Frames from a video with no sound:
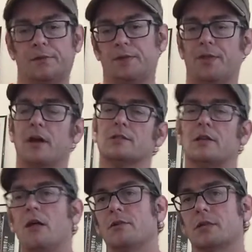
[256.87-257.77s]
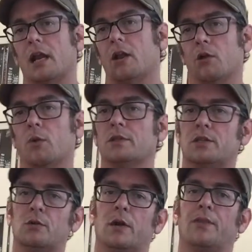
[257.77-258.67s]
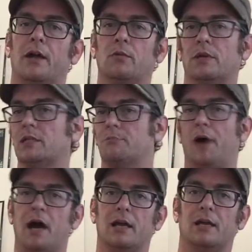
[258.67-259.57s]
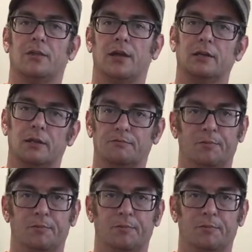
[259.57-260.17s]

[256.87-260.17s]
$50,000 that I don't know what to do with. I don't need to buy anything.